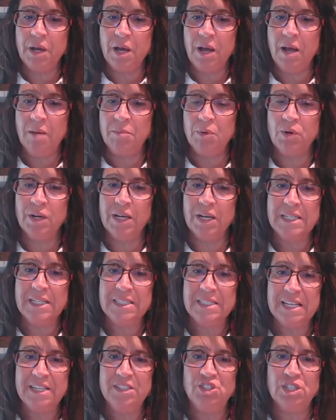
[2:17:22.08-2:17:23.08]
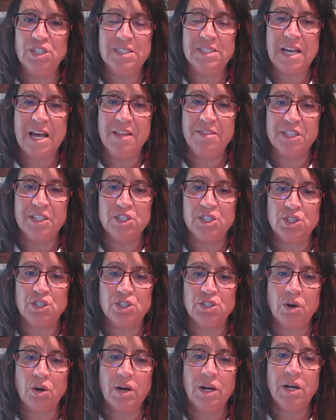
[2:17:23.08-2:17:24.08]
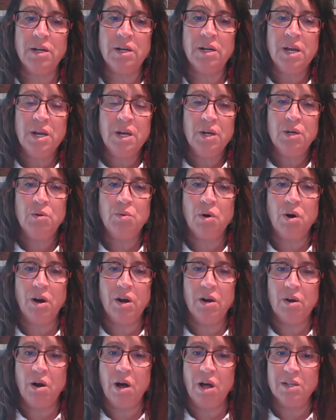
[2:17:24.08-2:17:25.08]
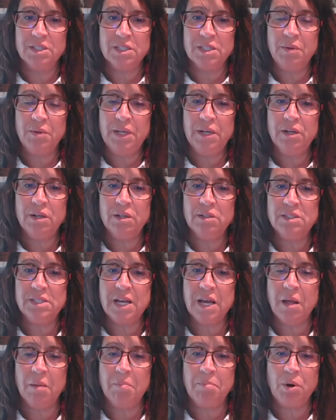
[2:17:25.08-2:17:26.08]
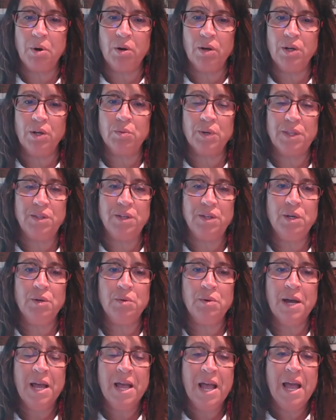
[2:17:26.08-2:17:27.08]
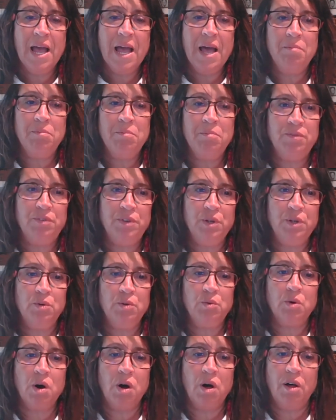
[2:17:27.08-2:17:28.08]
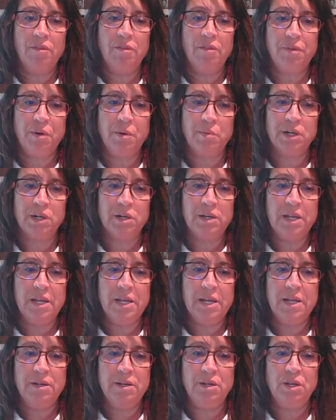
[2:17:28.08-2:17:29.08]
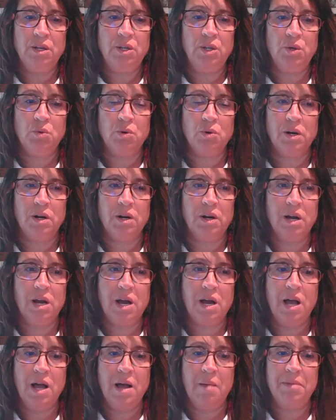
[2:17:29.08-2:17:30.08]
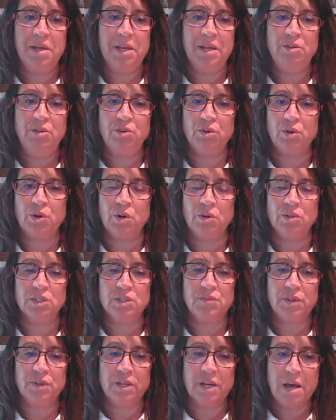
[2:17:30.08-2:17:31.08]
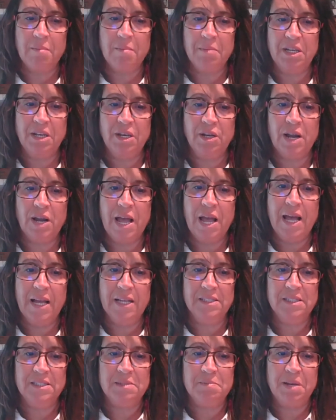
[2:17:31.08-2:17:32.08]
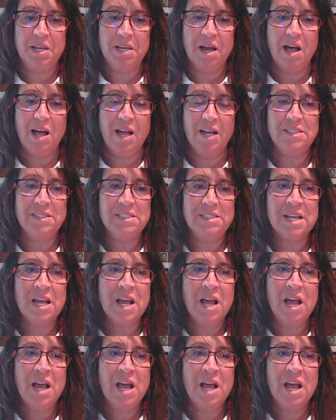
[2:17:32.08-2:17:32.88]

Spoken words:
organizations at the start who are also here to help partner with you and move you all forward in your goals for the coming year and beyond.